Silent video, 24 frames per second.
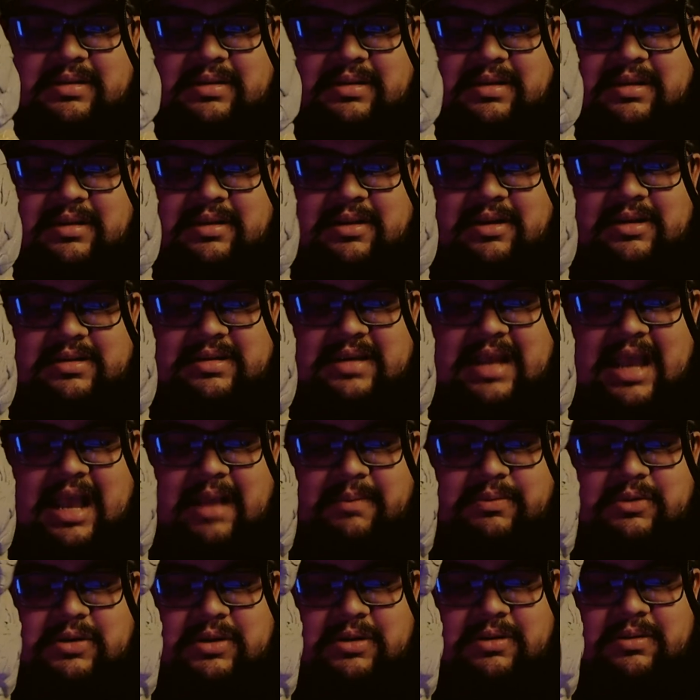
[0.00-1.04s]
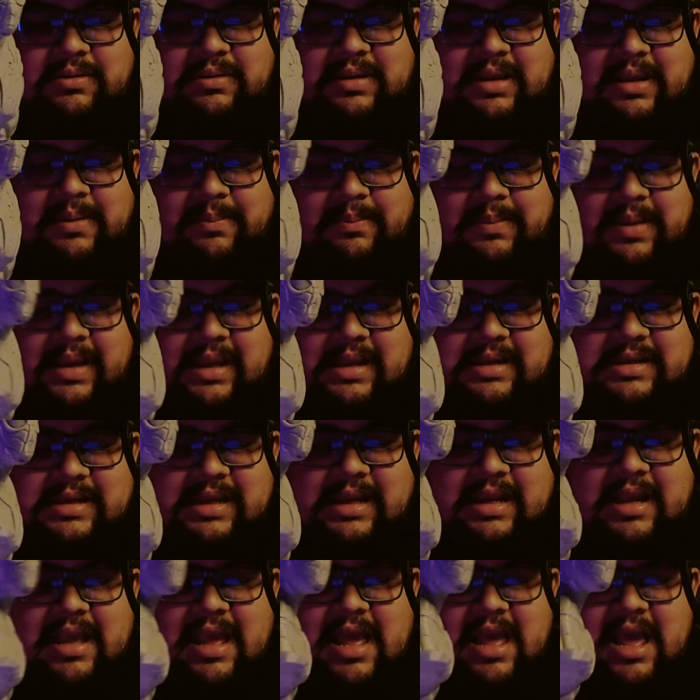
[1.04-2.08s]
looks absolutely
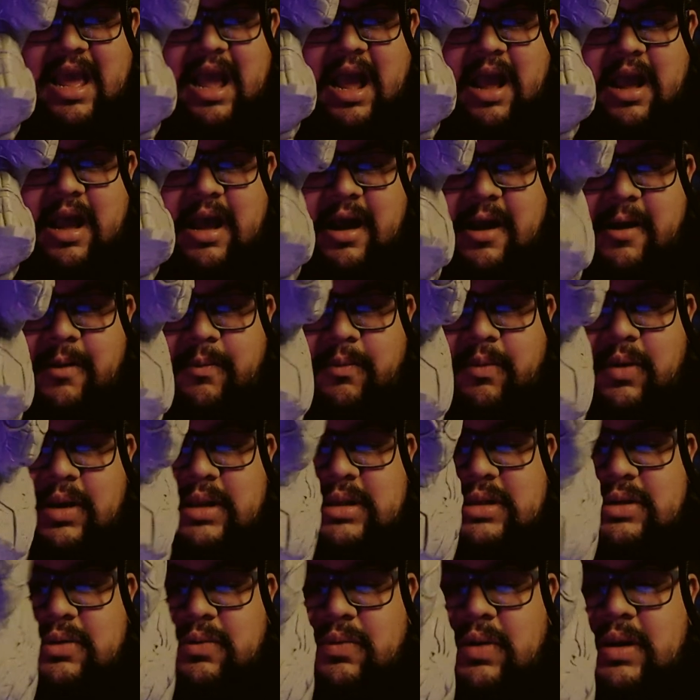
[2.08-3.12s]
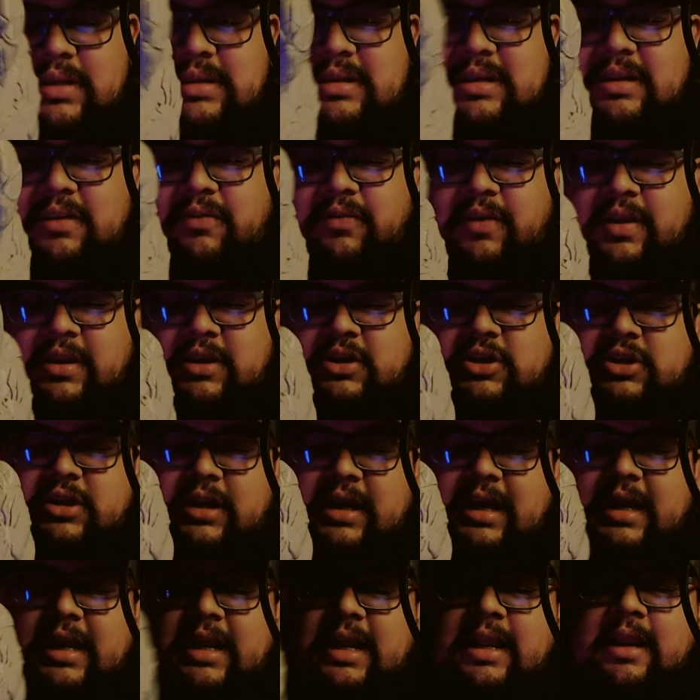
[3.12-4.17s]
amazing. Uh, once once it's finished
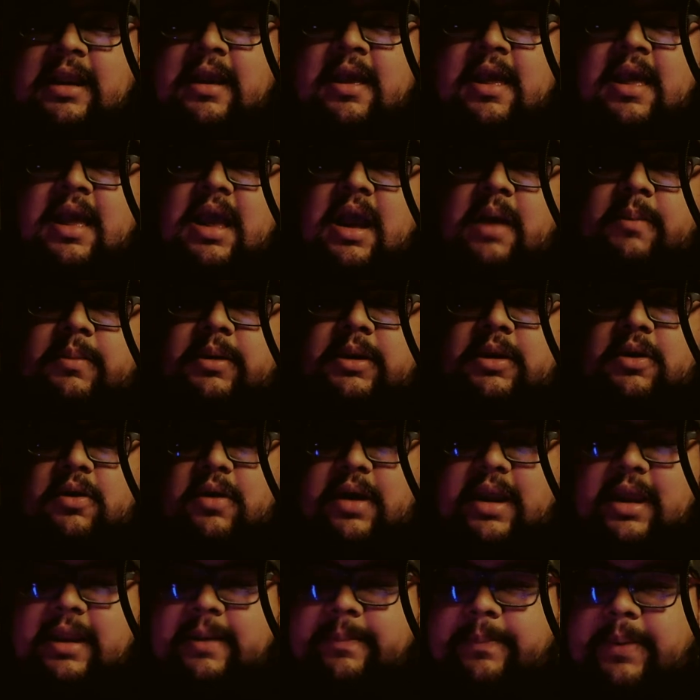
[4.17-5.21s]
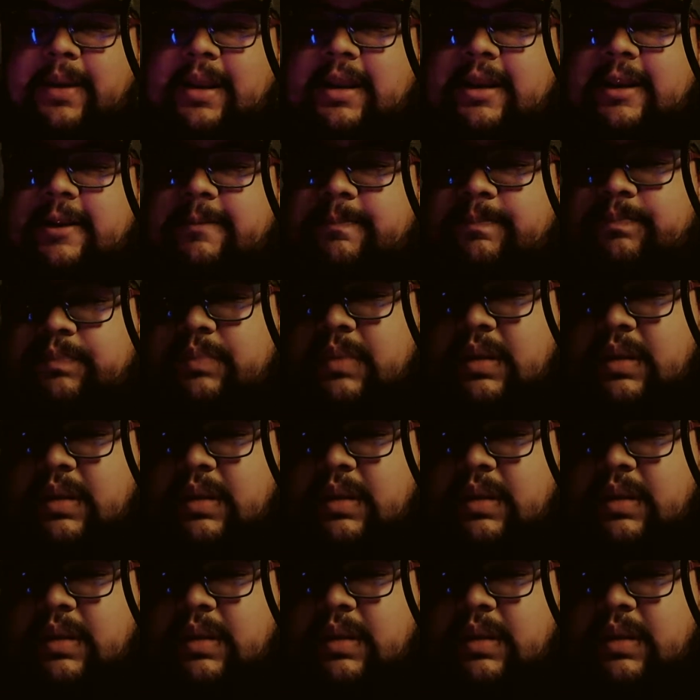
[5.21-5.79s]
healing, I'm gonna go ahead and paint it.